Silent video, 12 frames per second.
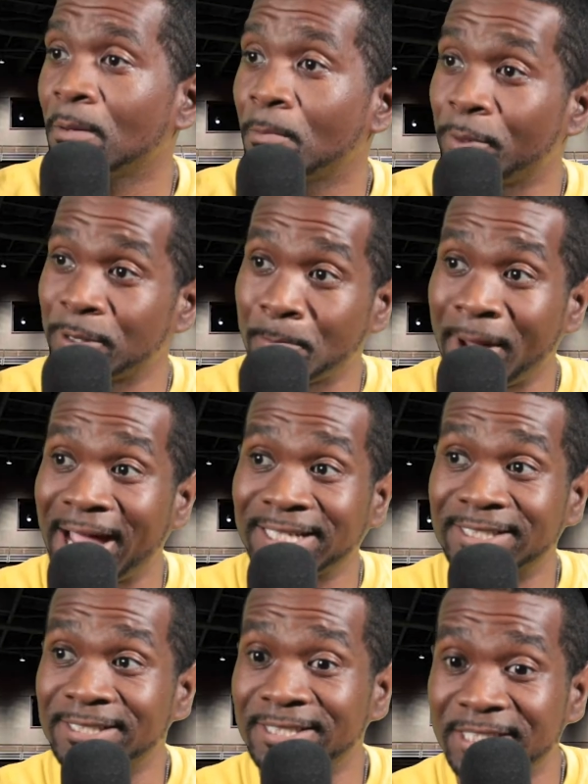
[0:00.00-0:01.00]
but my
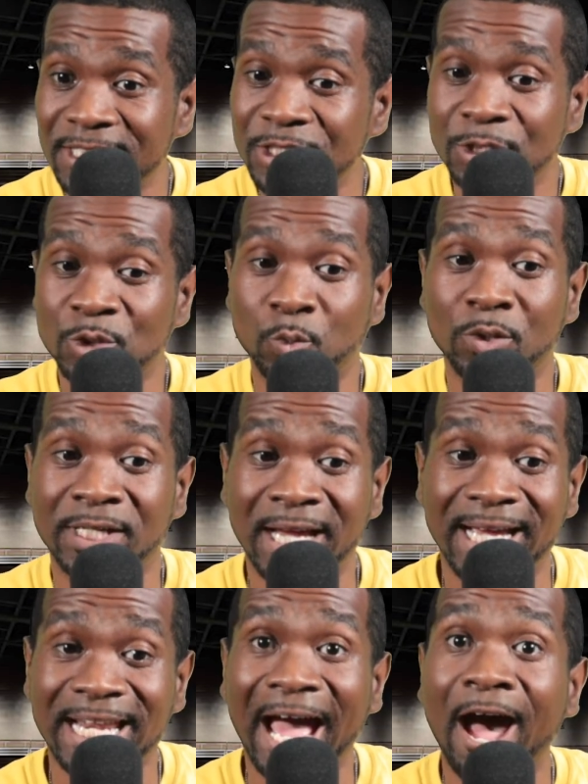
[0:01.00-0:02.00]
decisions were
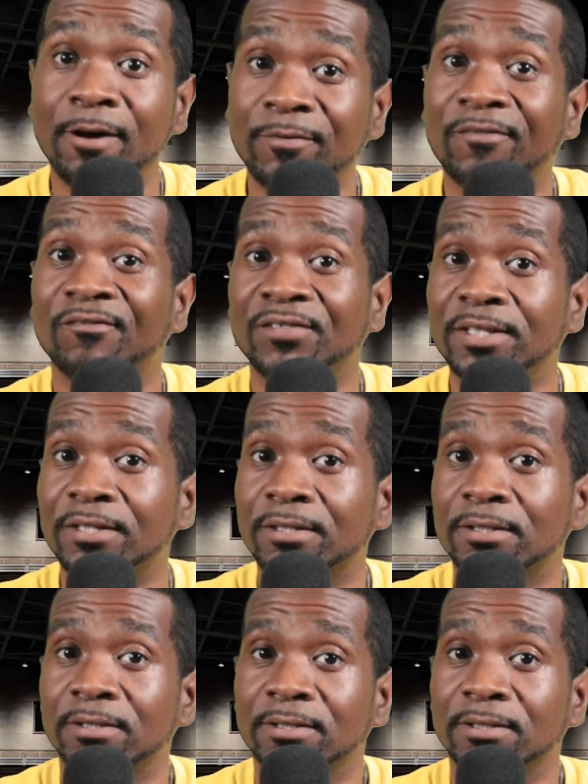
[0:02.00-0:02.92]
not out of fear.